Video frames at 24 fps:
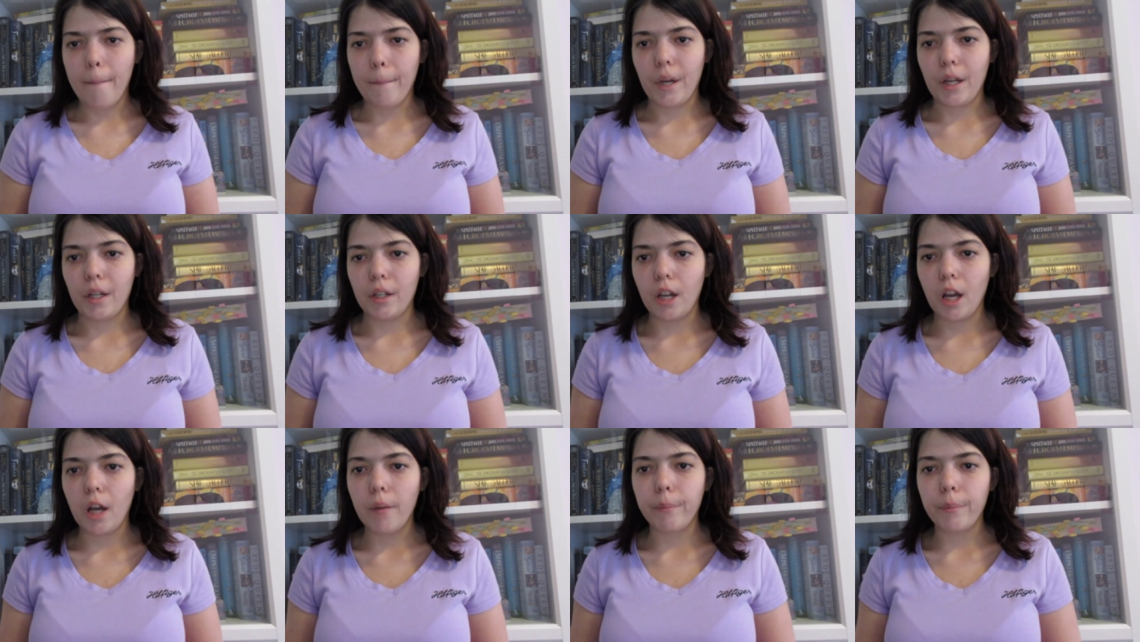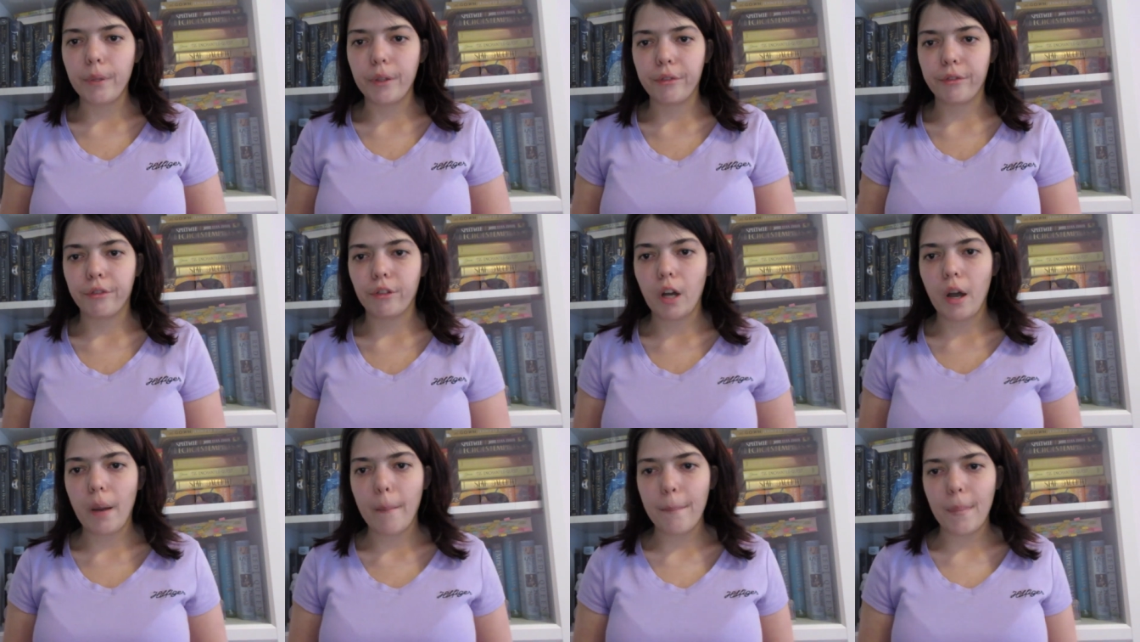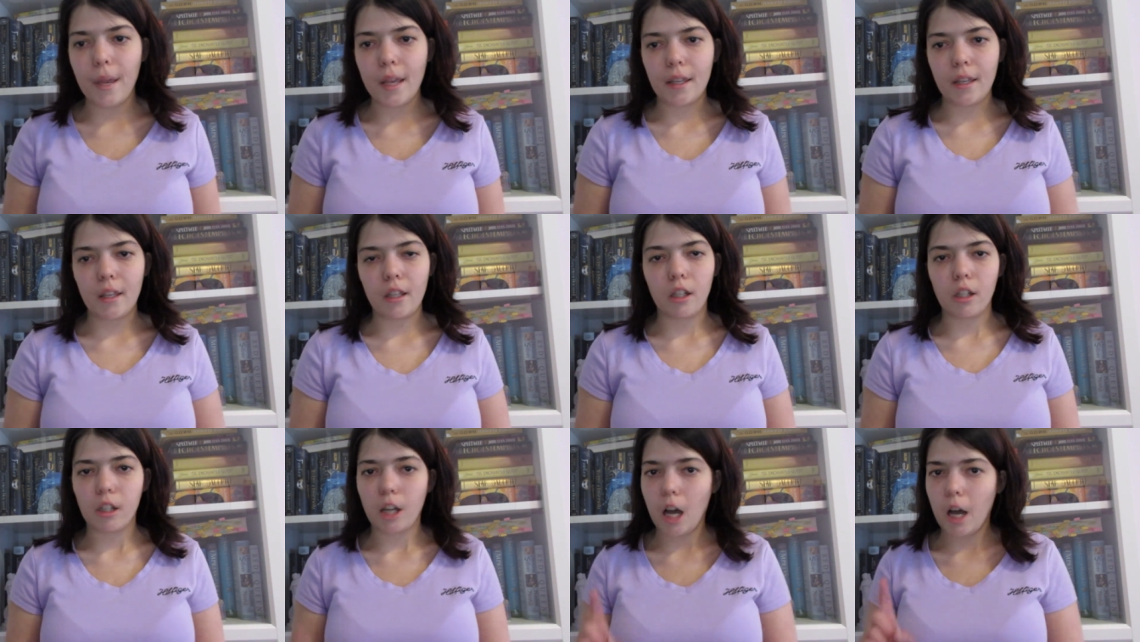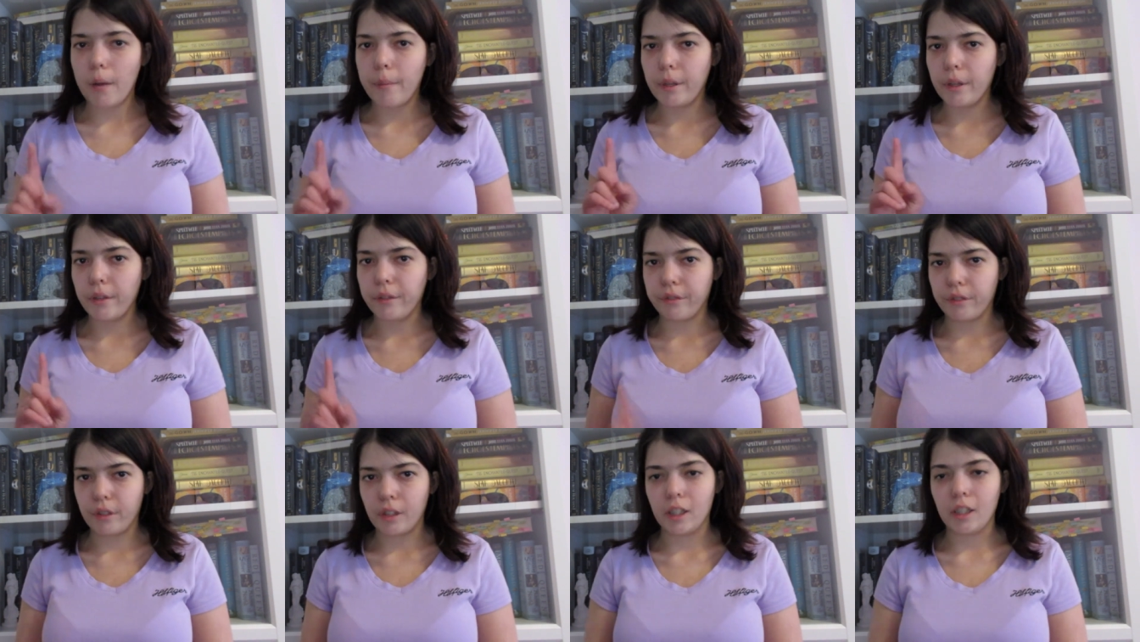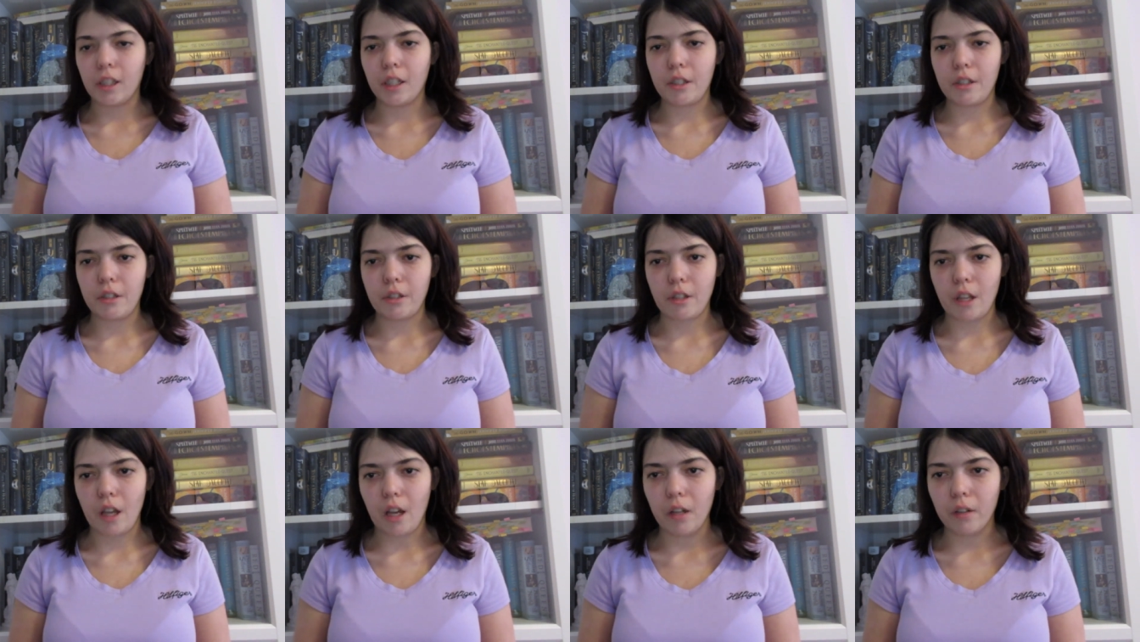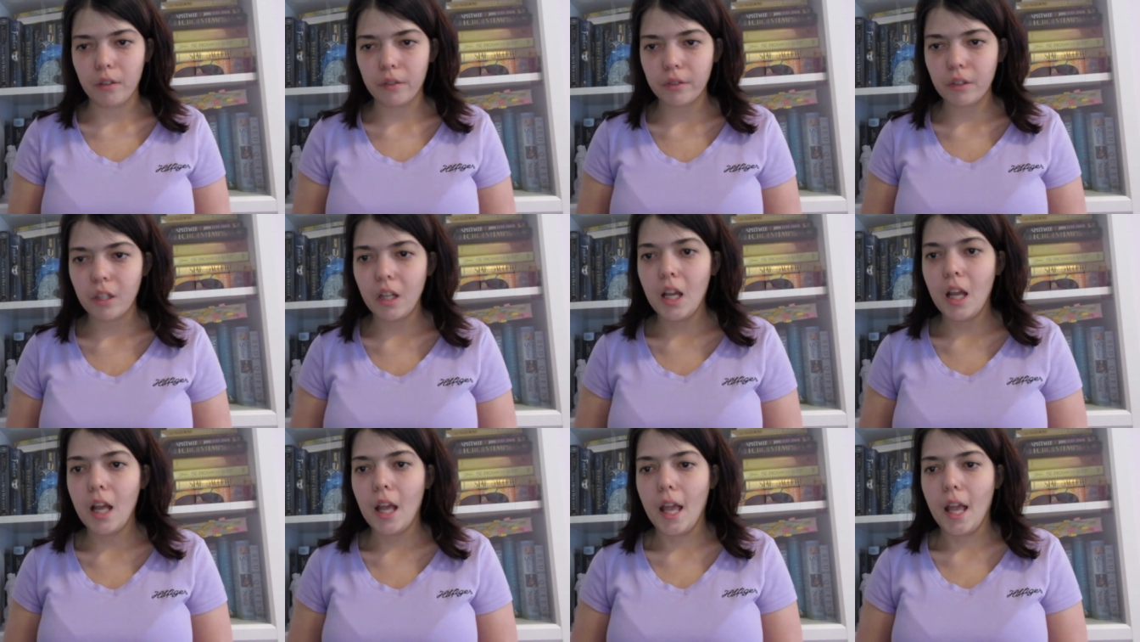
but not before making copy for herself.